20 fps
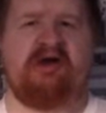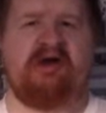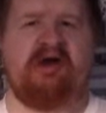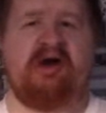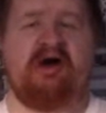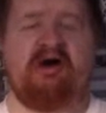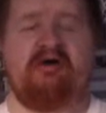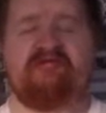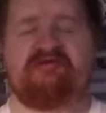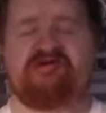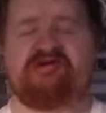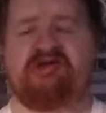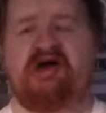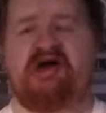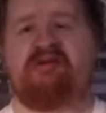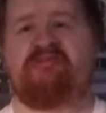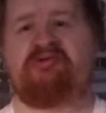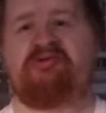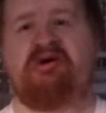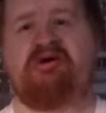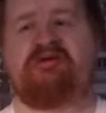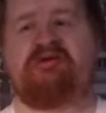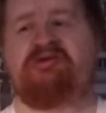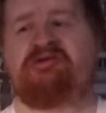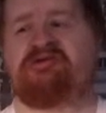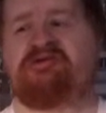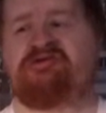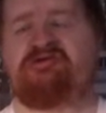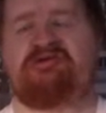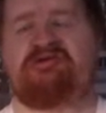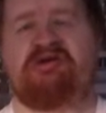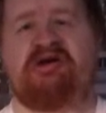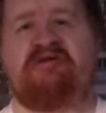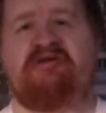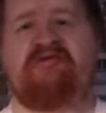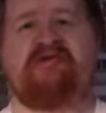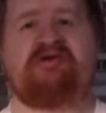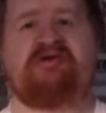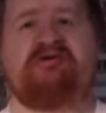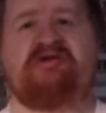Obviously, I'm talking, this entire
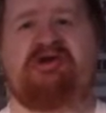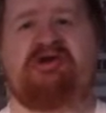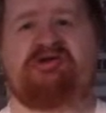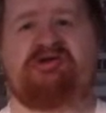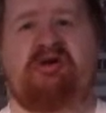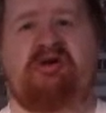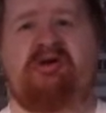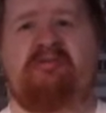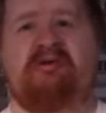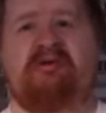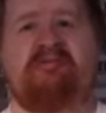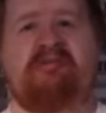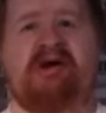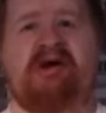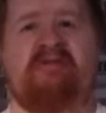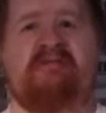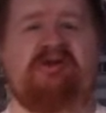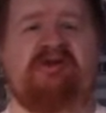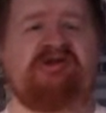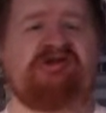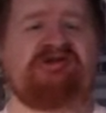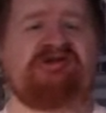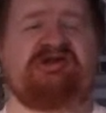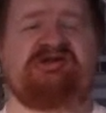video is all about my opinions,